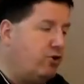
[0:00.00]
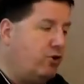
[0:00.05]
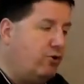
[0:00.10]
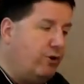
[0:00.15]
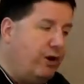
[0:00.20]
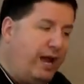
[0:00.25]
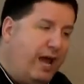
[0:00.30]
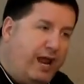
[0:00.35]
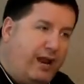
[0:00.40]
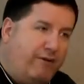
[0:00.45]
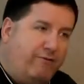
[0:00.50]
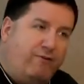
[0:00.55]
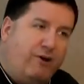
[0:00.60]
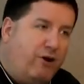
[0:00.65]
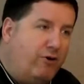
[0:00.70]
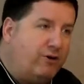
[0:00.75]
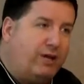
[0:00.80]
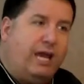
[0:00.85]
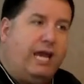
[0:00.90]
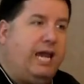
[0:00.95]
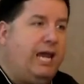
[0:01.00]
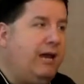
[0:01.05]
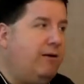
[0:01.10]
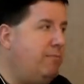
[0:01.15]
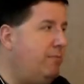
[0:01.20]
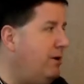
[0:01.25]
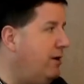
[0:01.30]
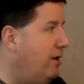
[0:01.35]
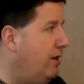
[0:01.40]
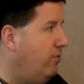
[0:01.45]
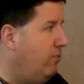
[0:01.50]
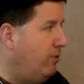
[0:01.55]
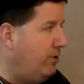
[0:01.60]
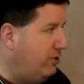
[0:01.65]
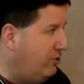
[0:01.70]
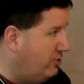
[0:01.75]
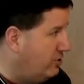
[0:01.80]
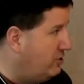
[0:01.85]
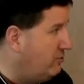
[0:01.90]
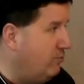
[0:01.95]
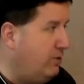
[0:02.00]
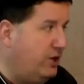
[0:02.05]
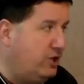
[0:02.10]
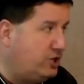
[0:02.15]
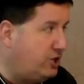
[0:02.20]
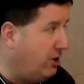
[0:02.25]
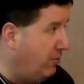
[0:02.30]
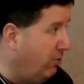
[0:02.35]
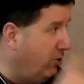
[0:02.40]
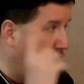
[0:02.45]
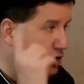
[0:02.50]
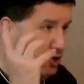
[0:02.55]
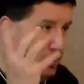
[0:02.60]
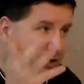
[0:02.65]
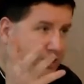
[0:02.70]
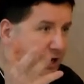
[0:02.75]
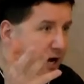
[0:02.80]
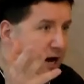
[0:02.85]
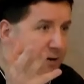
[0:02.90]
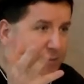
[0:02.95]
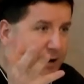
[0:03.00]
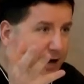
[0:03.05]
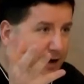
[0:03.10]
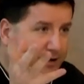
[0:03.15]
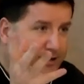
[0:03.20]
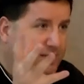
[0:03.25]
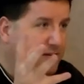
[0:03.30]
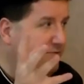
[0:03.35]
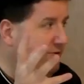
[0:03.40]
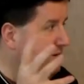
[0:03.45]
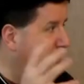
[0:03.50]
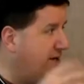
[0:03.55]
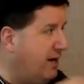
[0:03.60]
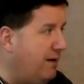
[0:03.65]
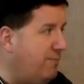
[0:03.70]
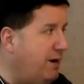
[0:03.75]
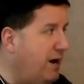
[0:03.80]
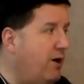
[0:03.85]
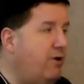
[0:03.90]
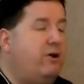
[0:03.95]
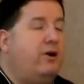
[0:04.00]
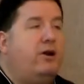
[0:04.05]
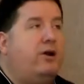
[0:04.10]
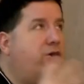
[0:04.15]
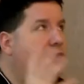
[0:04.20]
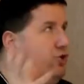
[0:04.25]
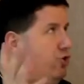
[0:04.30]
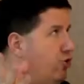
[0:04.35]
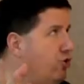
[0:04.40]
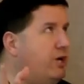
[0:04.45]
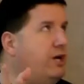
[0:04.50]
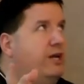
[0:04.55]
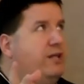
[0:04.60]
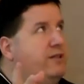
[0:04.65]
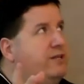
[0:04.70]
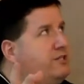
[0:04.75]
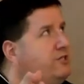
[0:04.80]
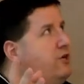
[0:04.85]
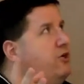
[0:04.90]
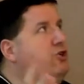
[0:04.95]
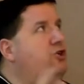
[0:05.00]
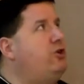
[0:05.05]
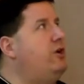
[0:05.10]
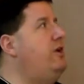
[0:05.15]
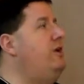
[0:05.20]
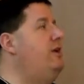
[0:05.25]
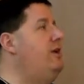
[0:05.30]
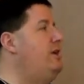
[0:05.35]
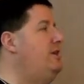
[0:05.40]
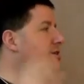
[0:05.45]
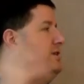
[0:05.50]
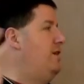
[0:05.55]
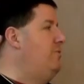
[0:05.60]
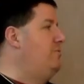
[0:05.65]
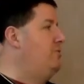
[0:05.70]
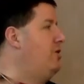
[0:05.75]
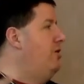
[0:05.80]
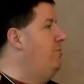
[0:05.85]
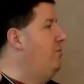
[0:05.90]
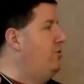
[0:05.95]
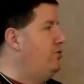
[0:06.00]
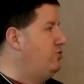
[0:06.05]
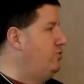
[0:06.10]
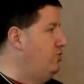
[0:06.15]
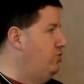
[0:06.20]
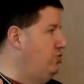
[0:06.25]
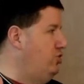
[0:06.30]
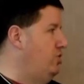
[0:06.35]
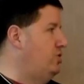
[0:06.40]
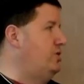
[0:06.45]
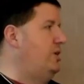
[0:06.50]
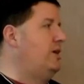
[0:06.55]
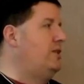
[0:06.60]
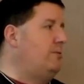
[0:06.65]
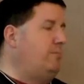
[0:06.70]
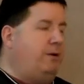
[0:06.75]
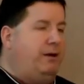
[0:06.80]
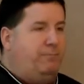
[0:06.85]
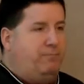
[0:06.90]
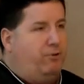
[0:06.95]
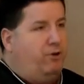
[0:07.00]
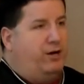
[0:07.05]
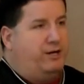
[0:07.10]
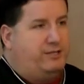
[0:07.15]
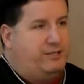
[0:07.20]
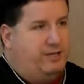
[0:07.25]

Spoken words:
go to an NFL game when it's commercial timeout, TV timeout, you're getting in with commercials just like the people.